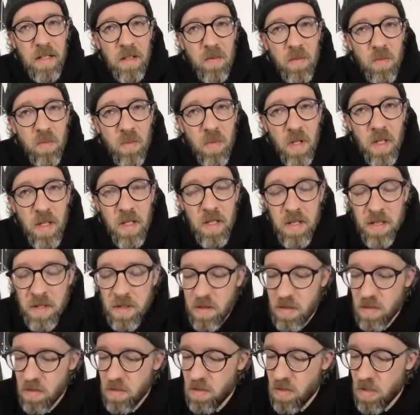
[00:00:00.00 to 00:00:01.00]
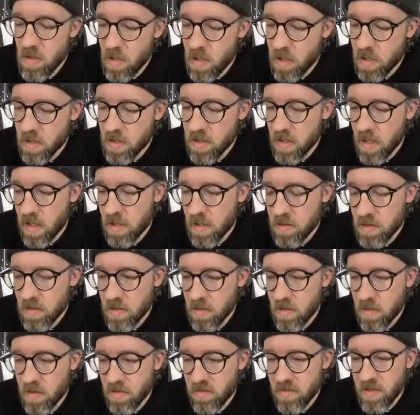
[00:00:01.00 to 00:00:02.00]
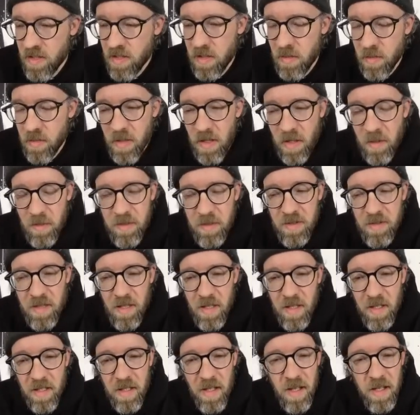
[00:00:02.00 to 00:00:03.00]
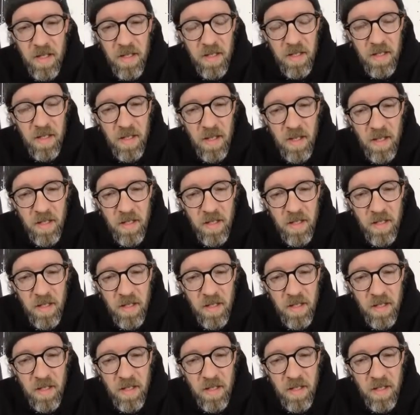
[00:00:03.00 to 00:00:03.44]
really hooked onto graffiti when I was in Connecticut.